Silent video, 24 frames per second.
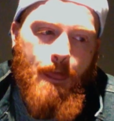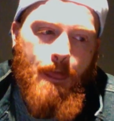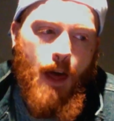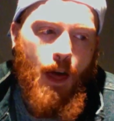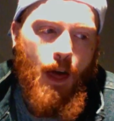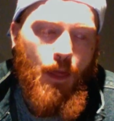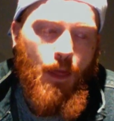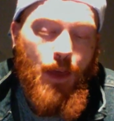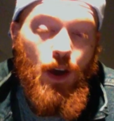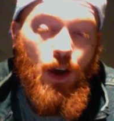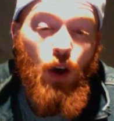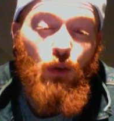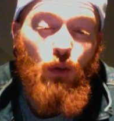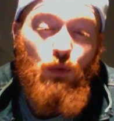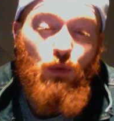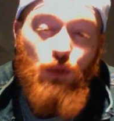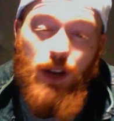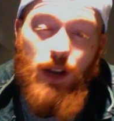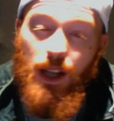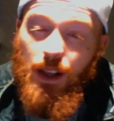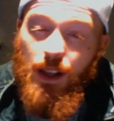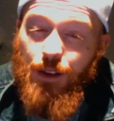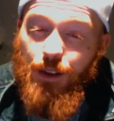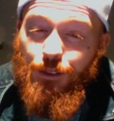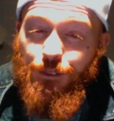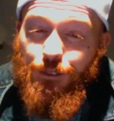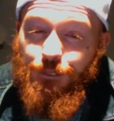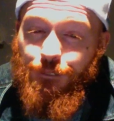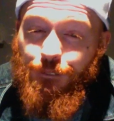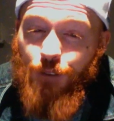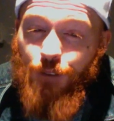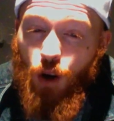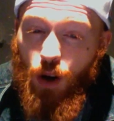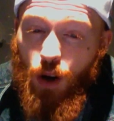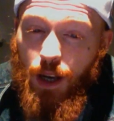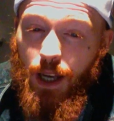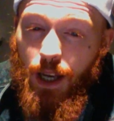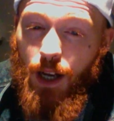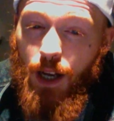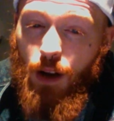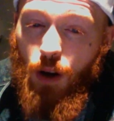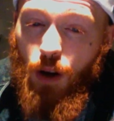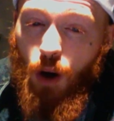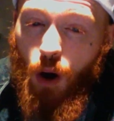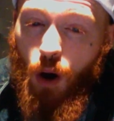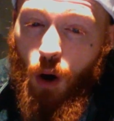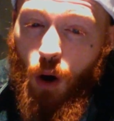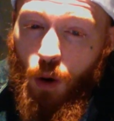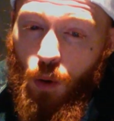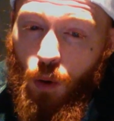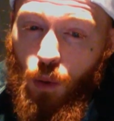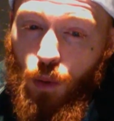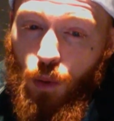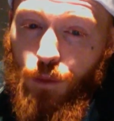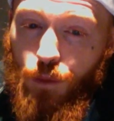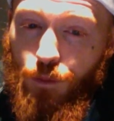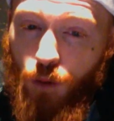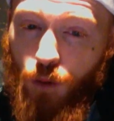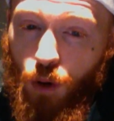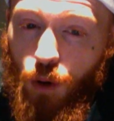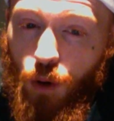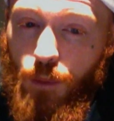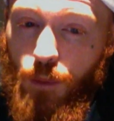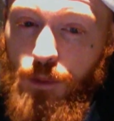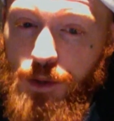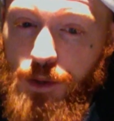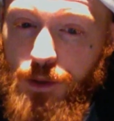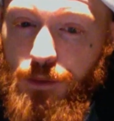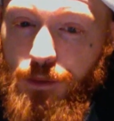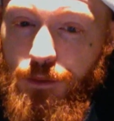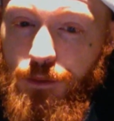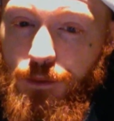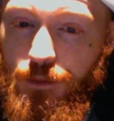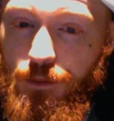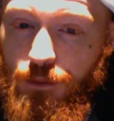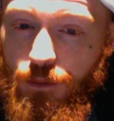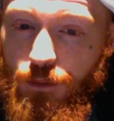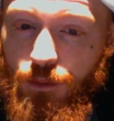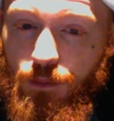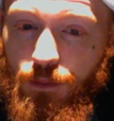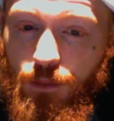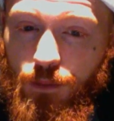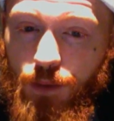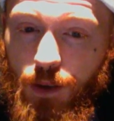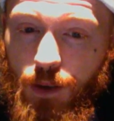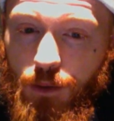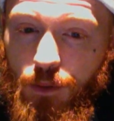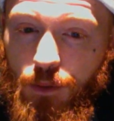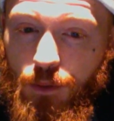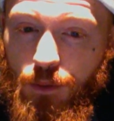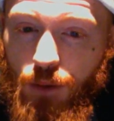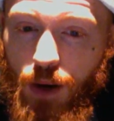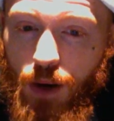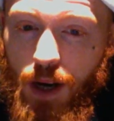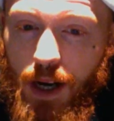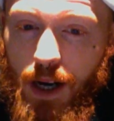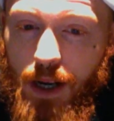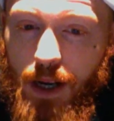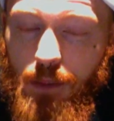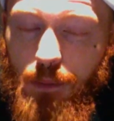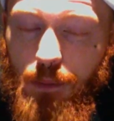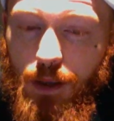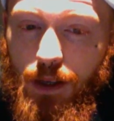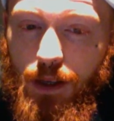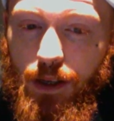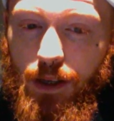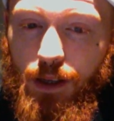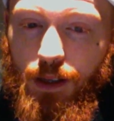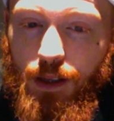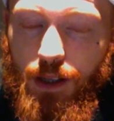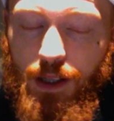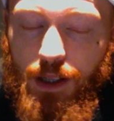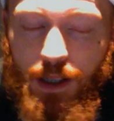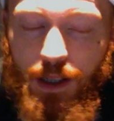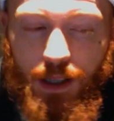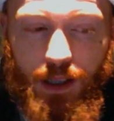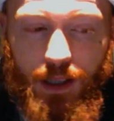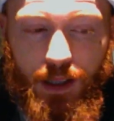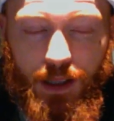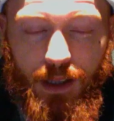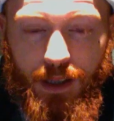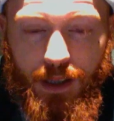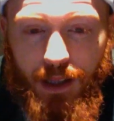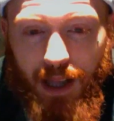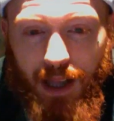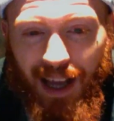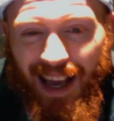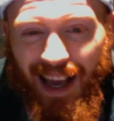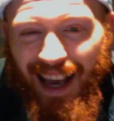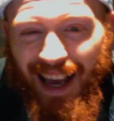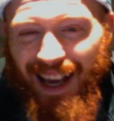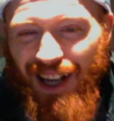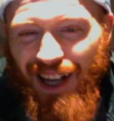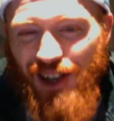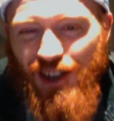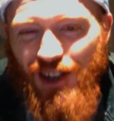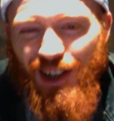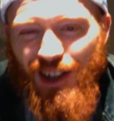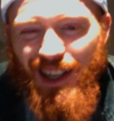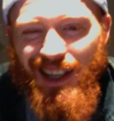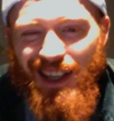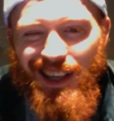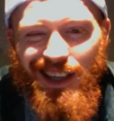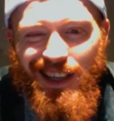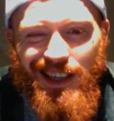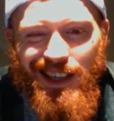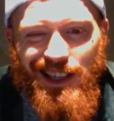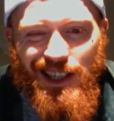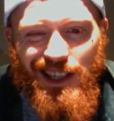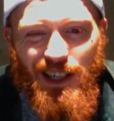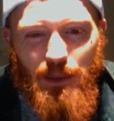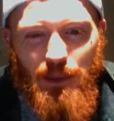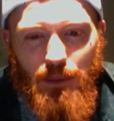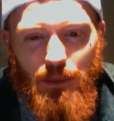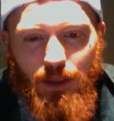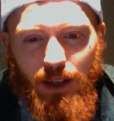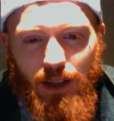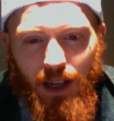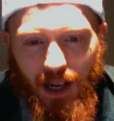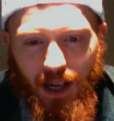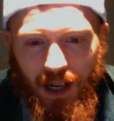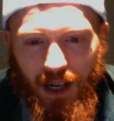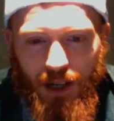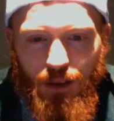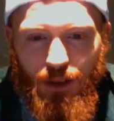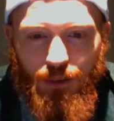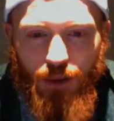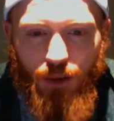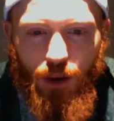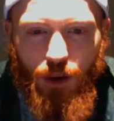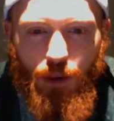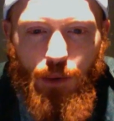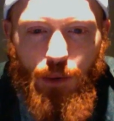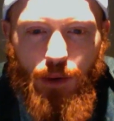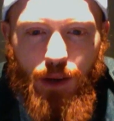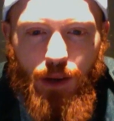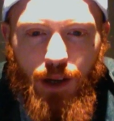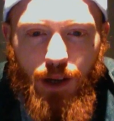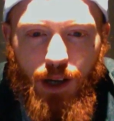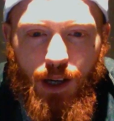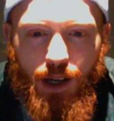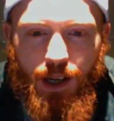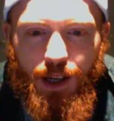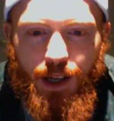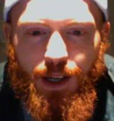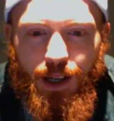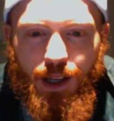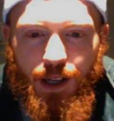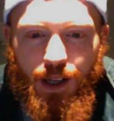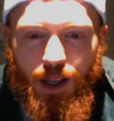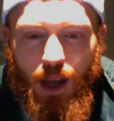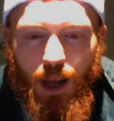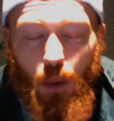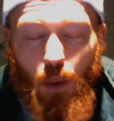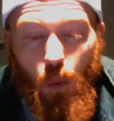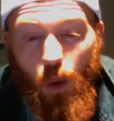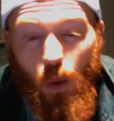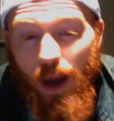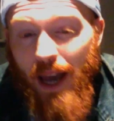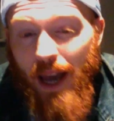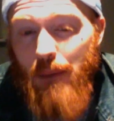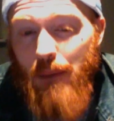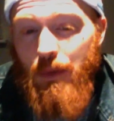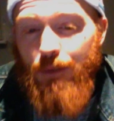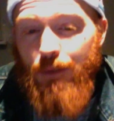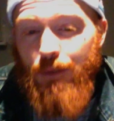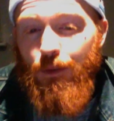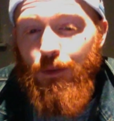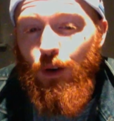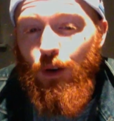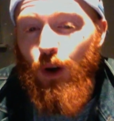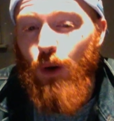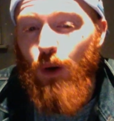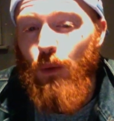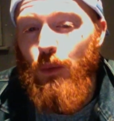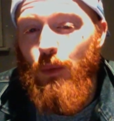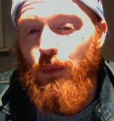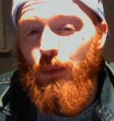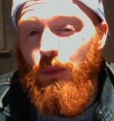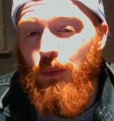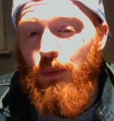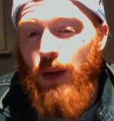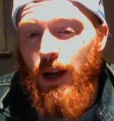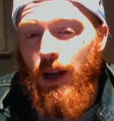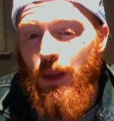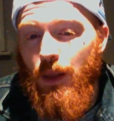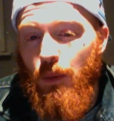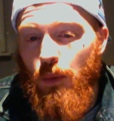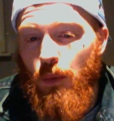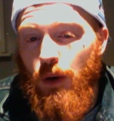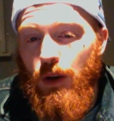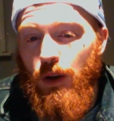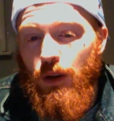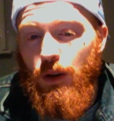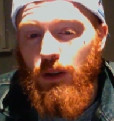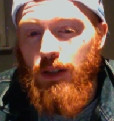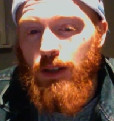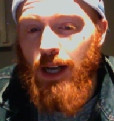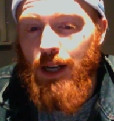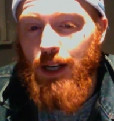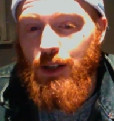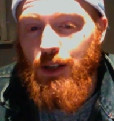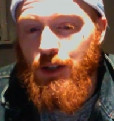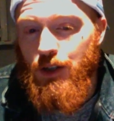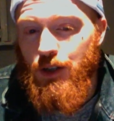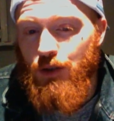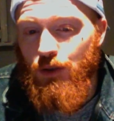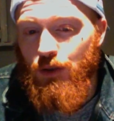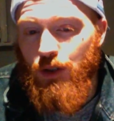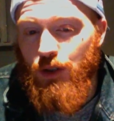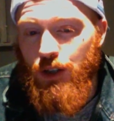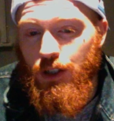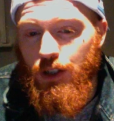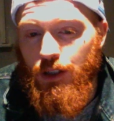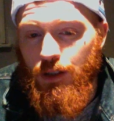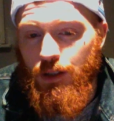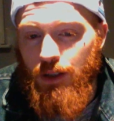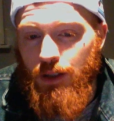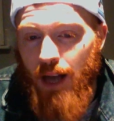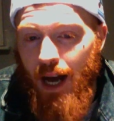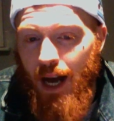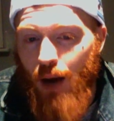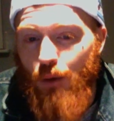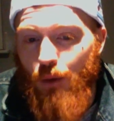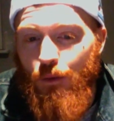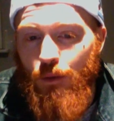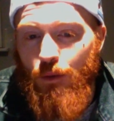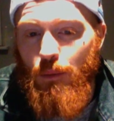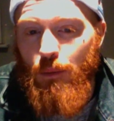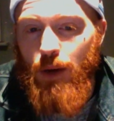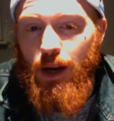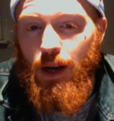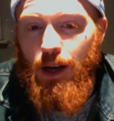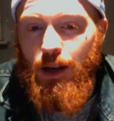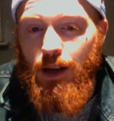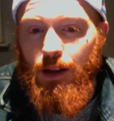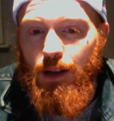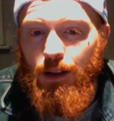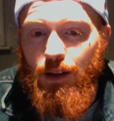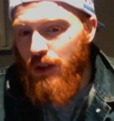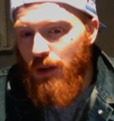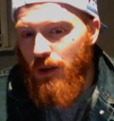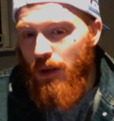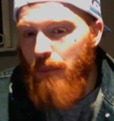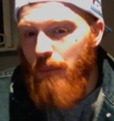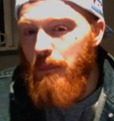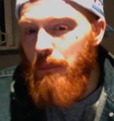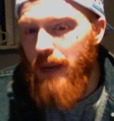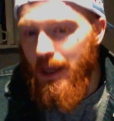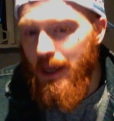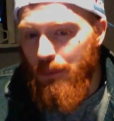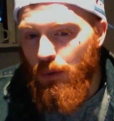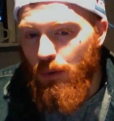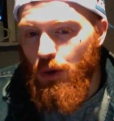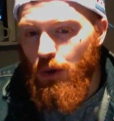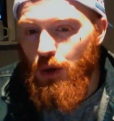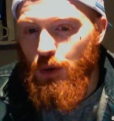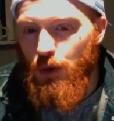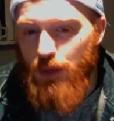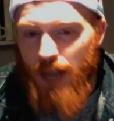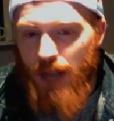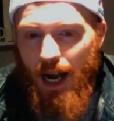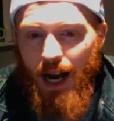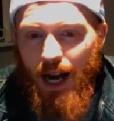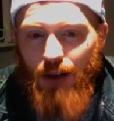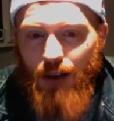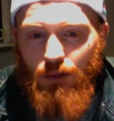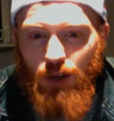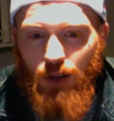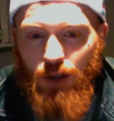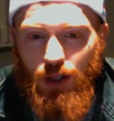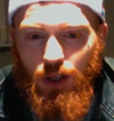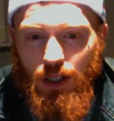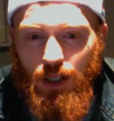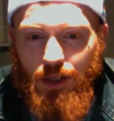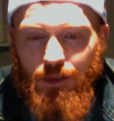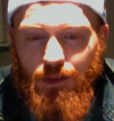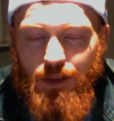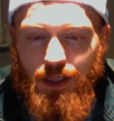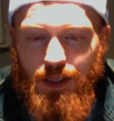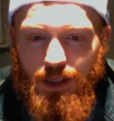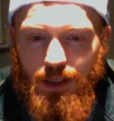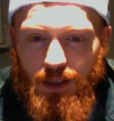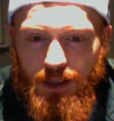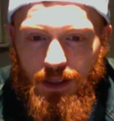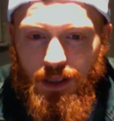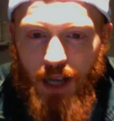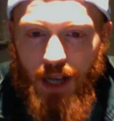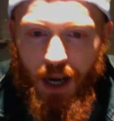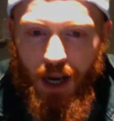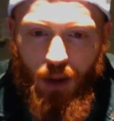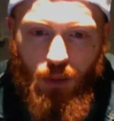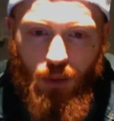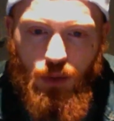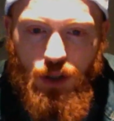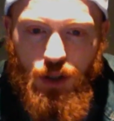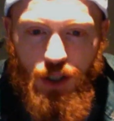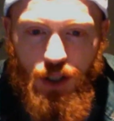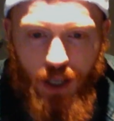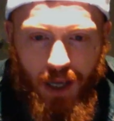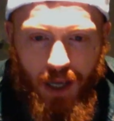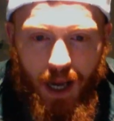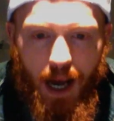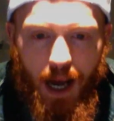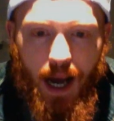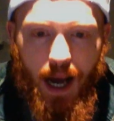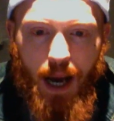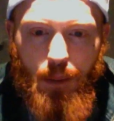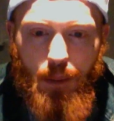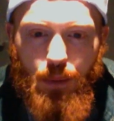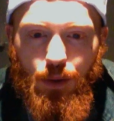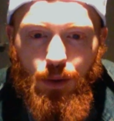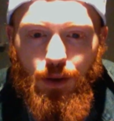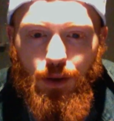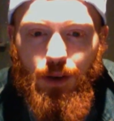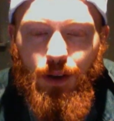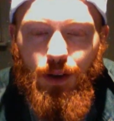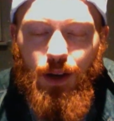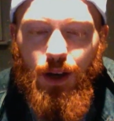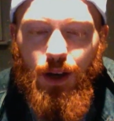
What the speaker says: they are really fucking old forms of writing, mate. Like, ancient Egypt kind of old. Like, way before like the world had a structured alphabet, like, people used hieroglyphs. This is how shit happened.